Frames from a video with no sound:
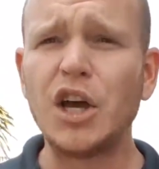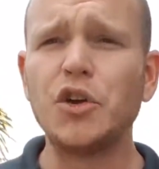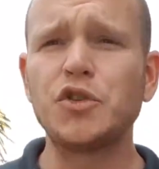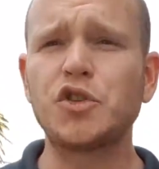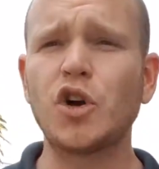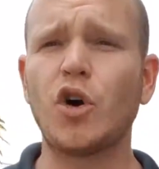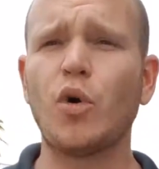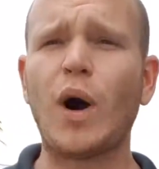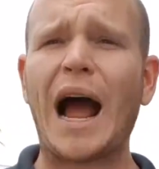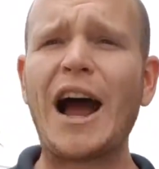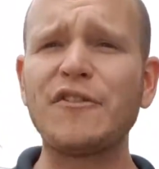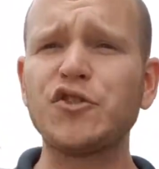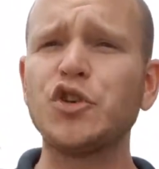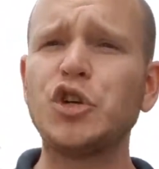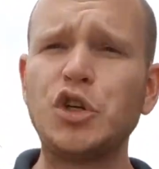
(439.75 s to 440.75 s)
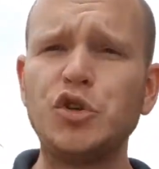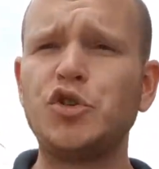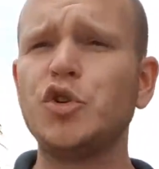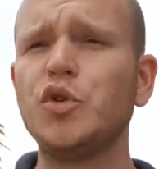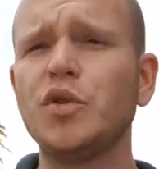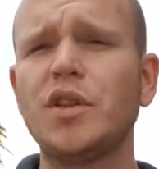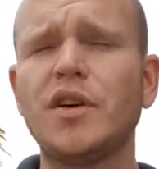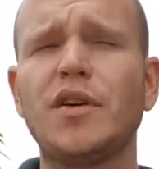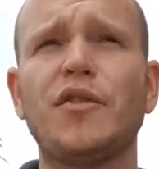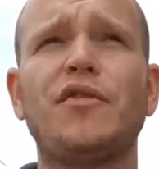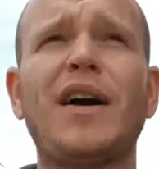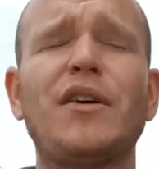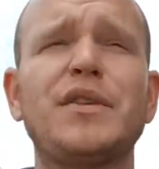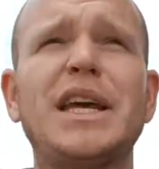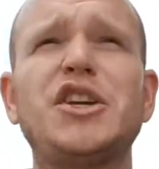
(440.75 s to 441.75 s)
So after you do the
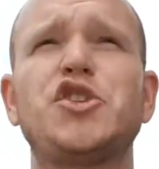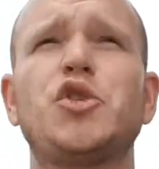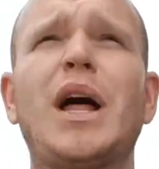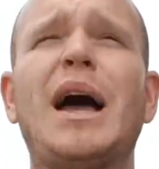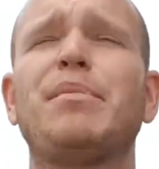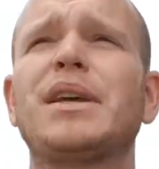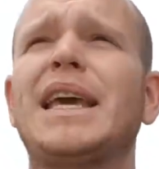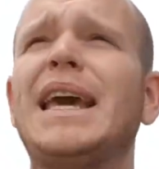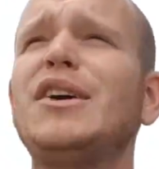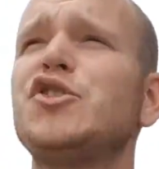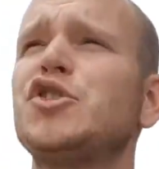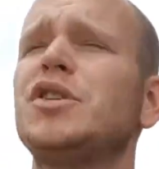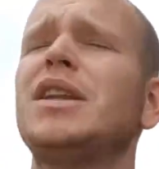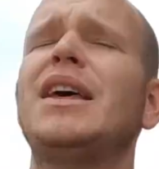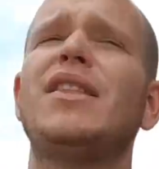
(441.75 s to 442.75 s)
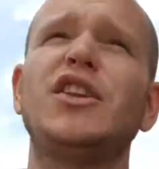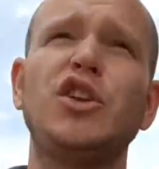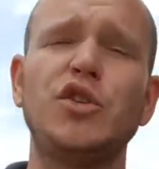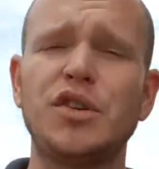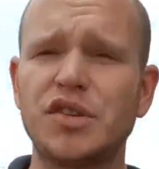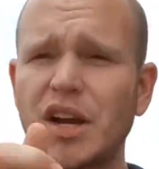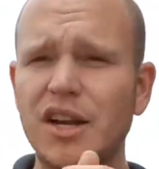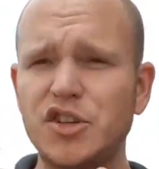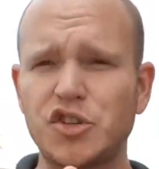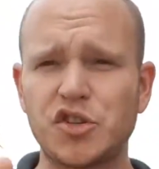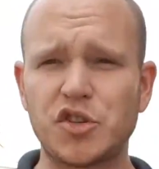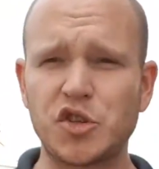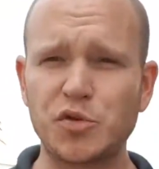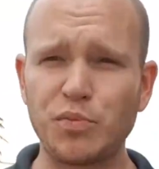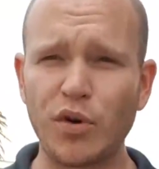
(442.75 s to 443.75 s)
foundational application and then you decide just
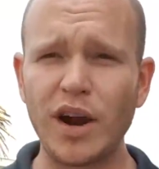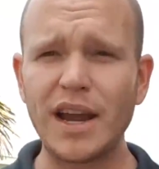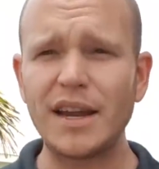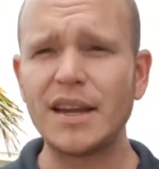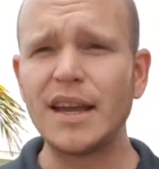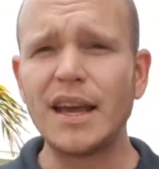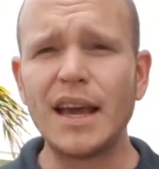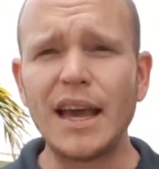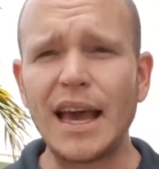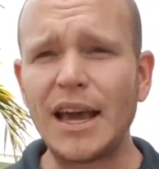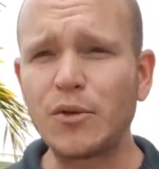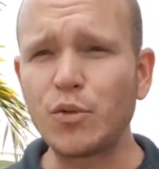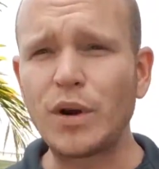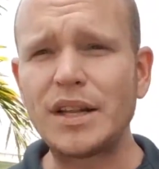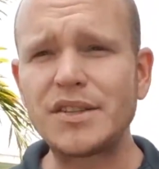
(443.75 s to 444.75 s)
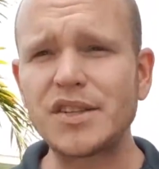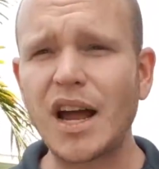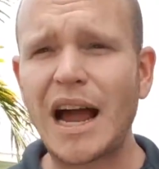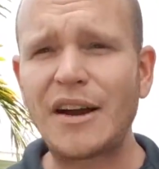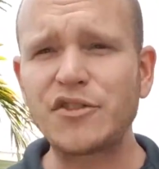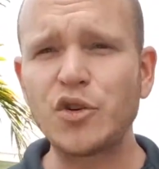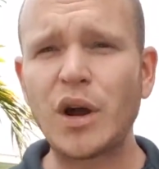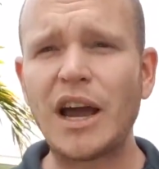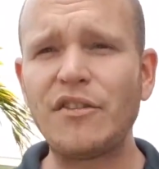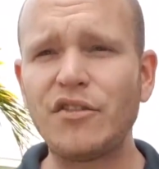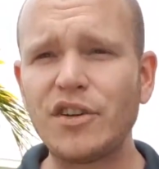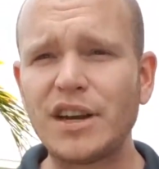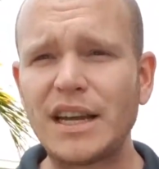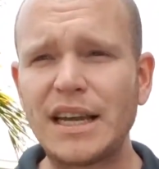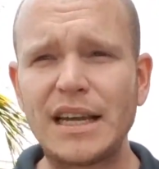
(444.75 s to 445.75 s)
to spray and rinse after
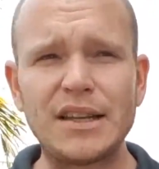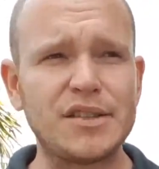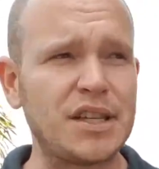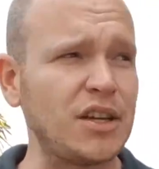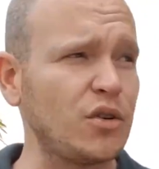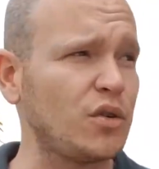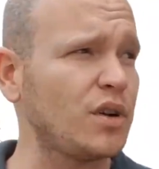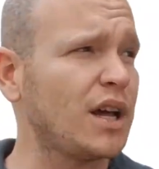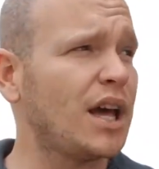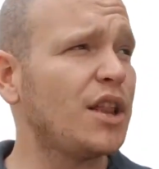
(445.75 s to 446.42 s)
every deal,